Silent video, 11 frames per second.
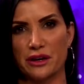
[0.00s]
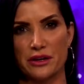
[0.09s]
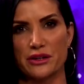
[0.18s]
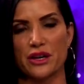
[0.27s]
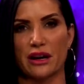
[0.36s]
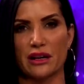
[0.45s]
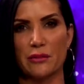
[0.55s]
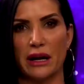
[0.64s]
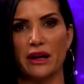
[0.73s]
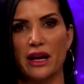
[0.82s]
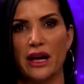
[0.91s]
you're talking
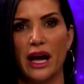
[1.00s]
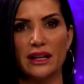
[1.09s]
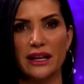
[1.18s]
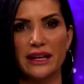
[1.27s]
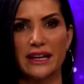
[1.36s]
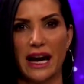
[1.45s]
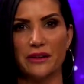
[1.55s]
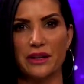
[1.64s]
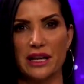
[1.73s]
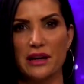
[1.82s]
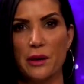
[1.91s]
about LA
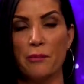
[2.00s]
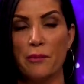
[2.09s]
County